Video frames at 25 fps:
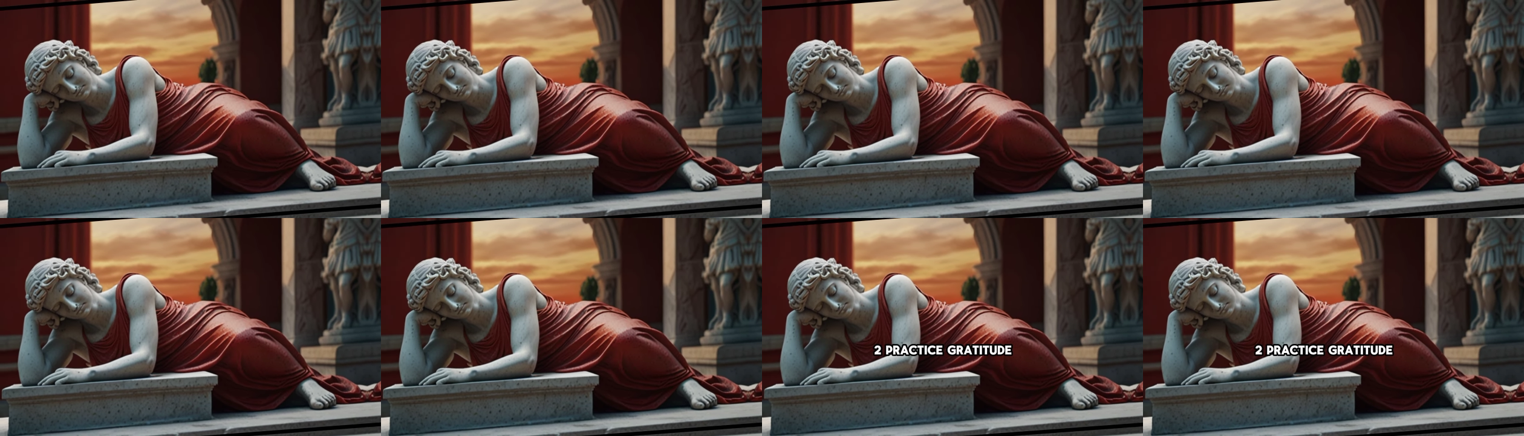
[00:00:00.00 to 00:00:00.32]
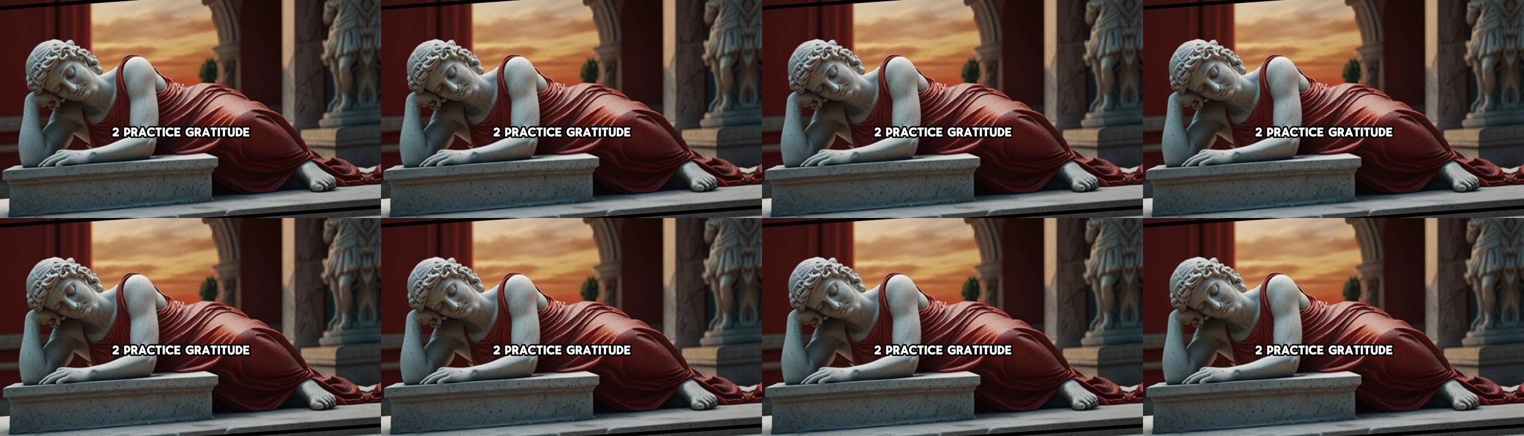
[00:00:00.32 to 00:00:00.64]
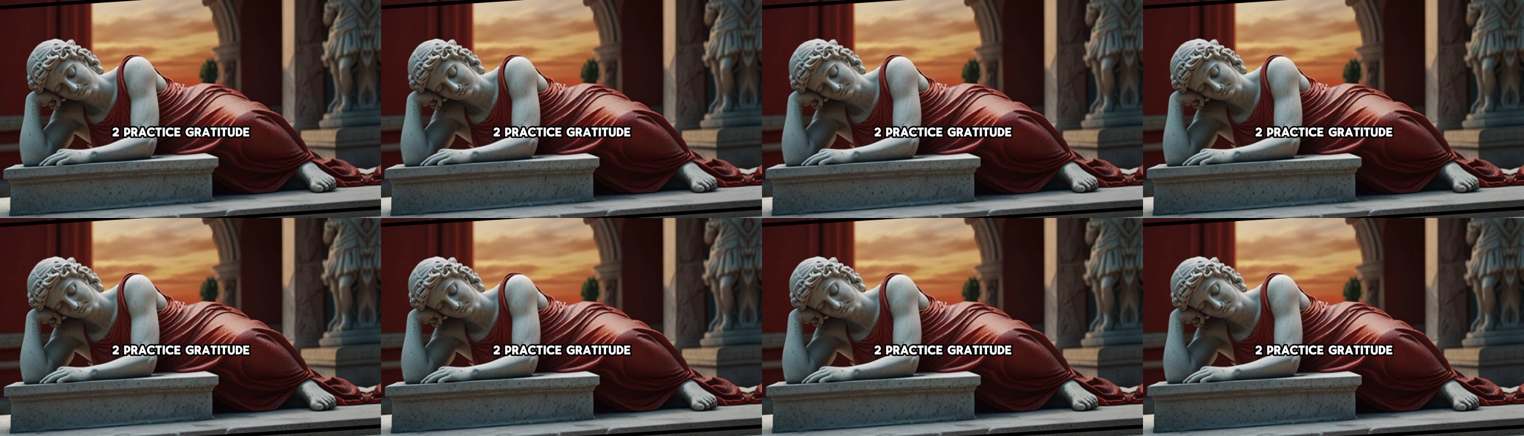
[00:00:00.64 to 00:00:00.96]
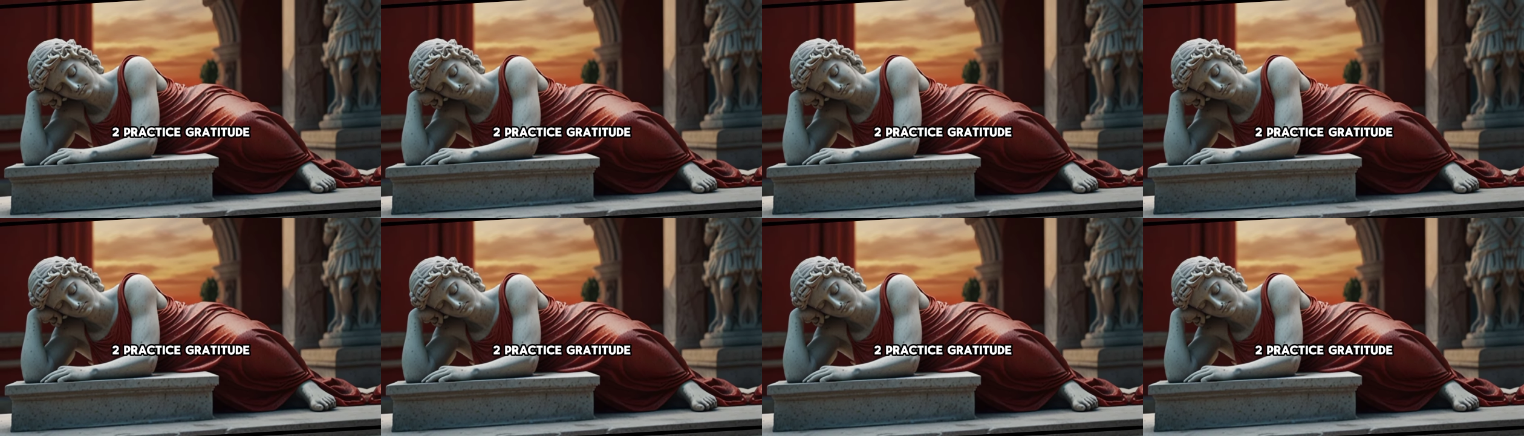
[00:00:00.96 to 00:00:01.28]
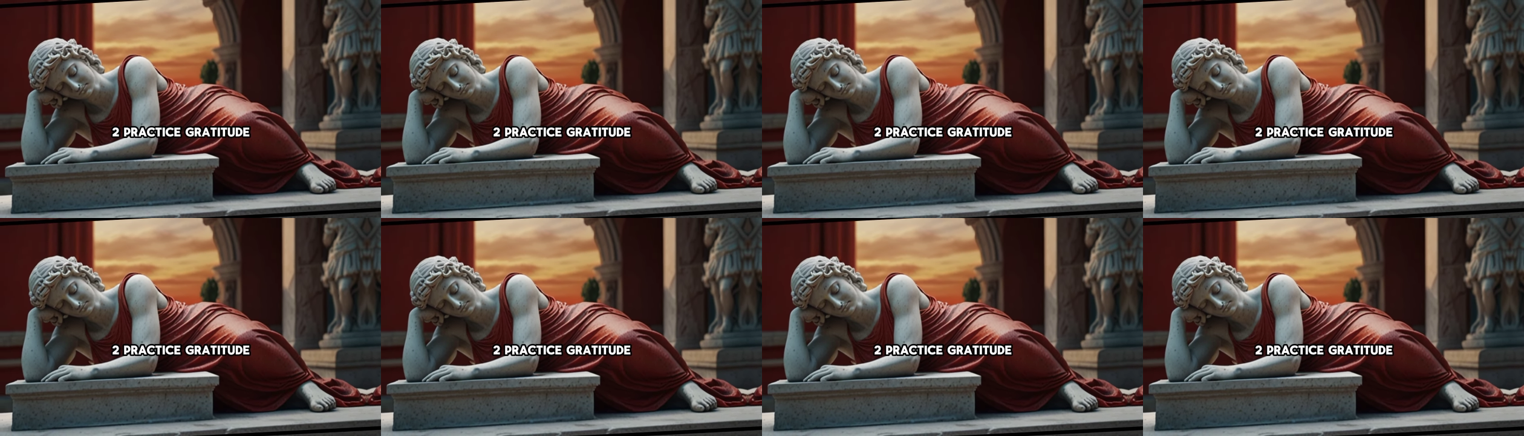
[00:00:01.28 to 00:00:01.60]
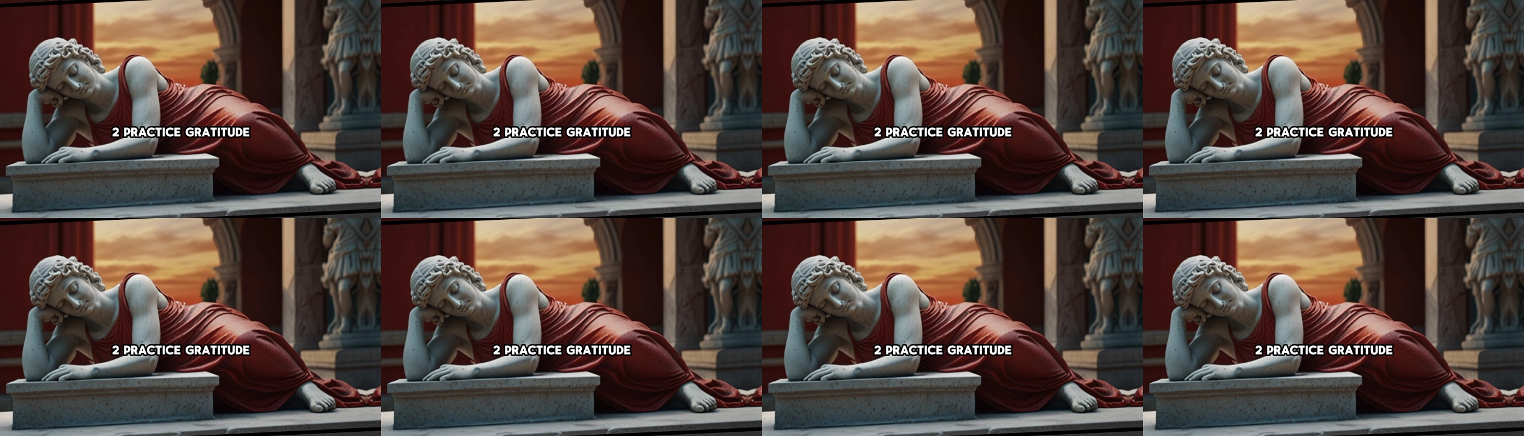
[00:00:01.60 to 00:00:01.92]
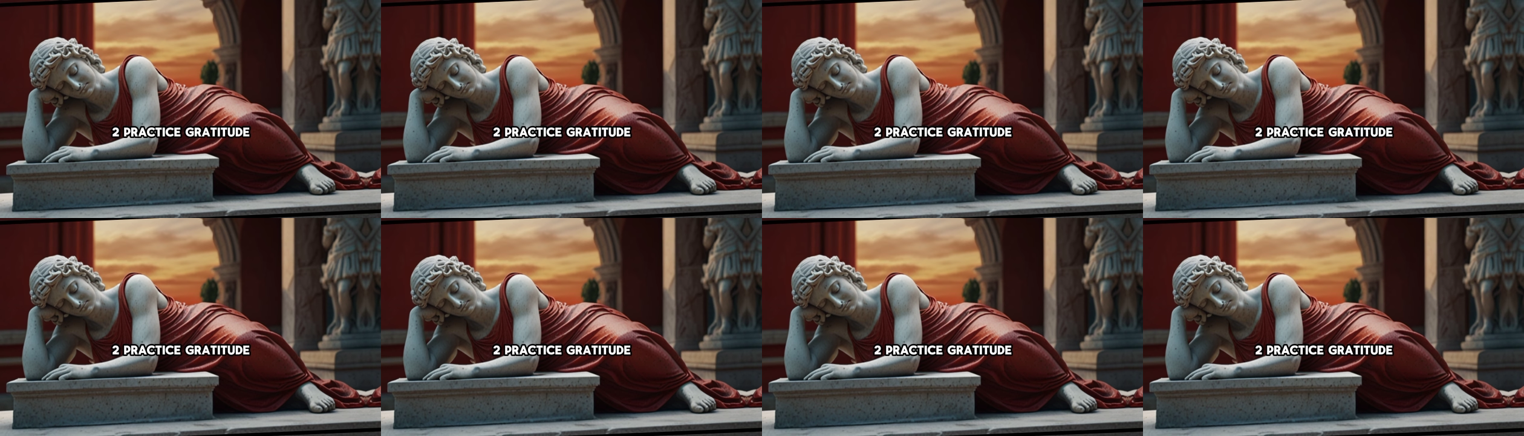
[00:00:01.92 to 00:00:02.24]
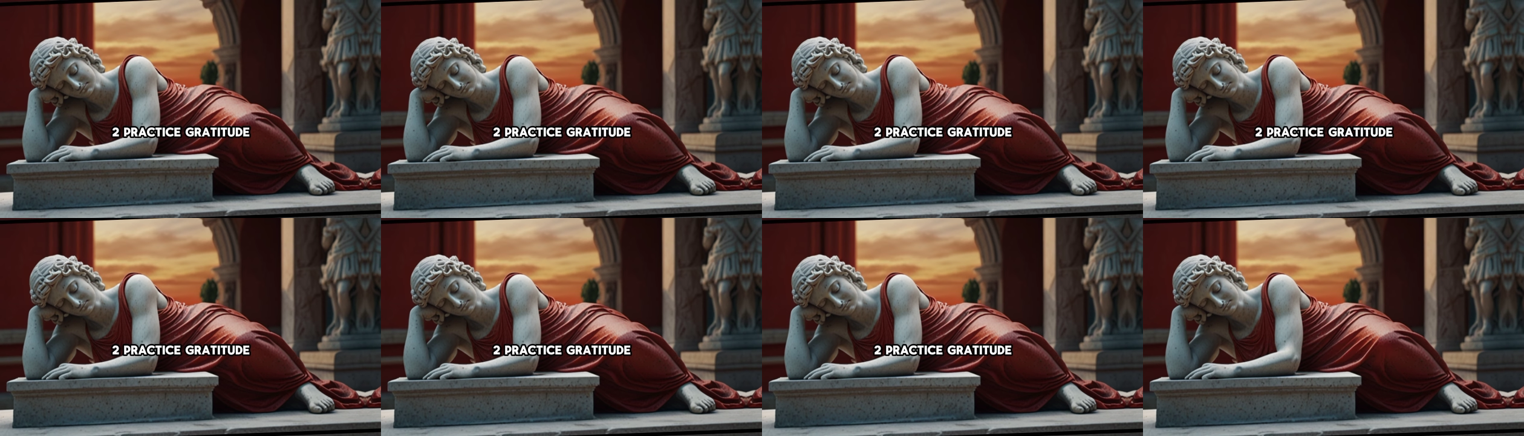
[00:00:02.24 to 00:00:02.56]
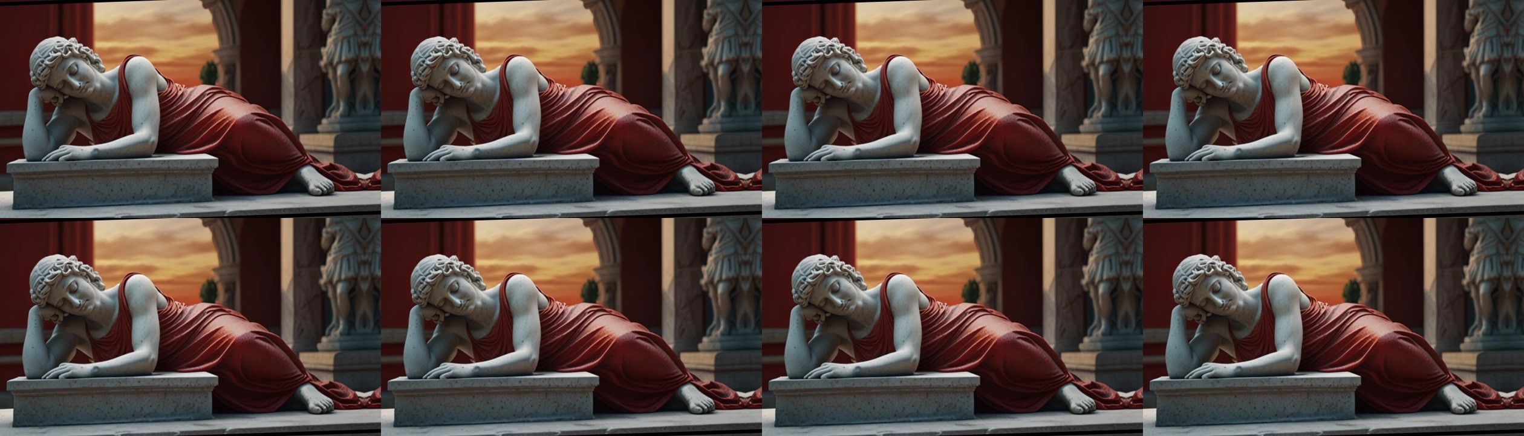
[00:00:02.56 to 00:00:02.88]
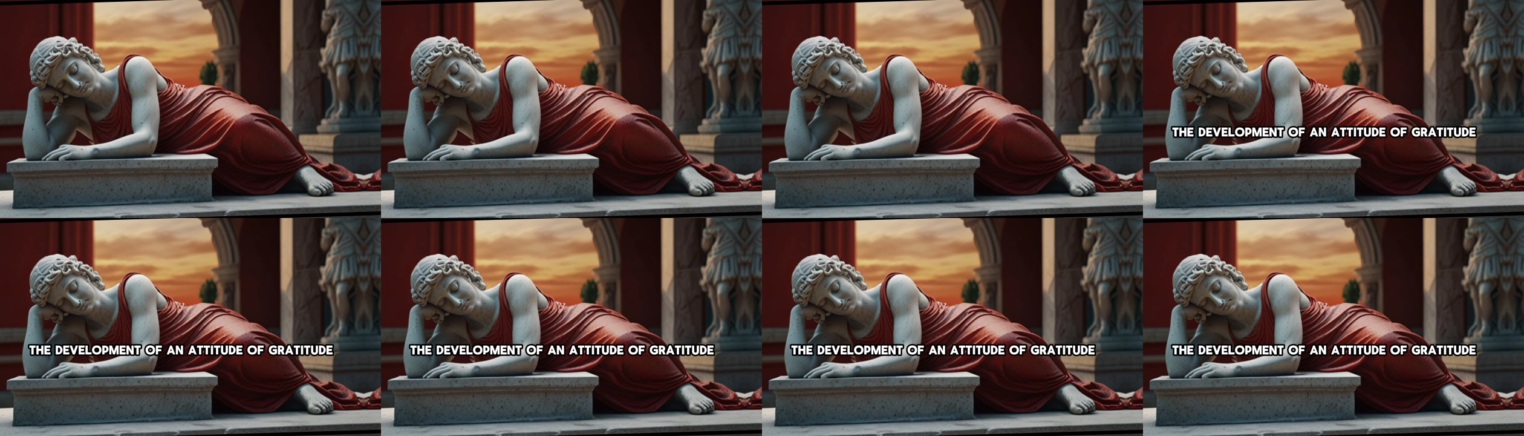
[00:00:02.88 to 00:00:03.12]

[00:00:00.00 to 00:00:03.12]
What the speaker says: (no speaker visible)